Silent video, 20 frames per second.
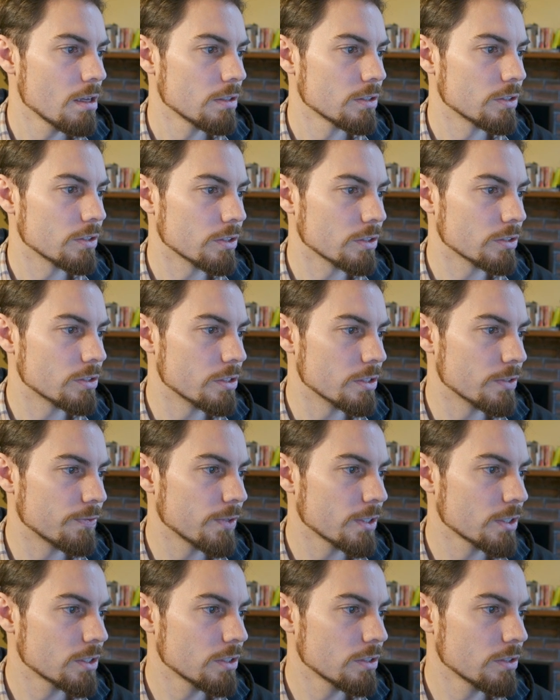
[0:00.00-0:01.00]
So it goes to this
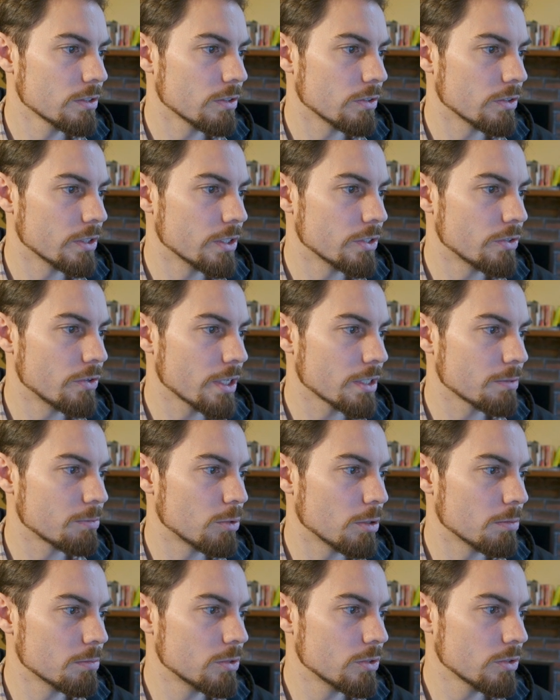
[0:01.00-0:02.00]
function on interact
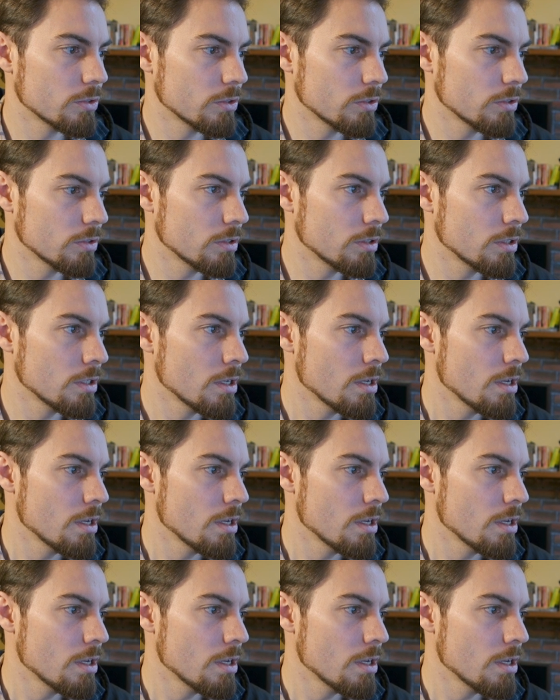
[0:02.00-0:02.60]
prop door,